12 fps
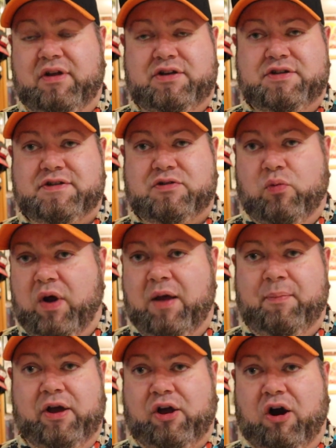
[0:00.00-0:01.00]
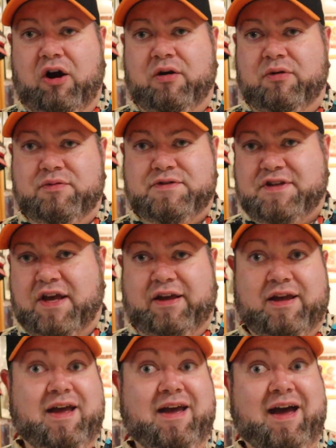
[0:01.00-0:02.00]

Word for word: They just ran my card and was like,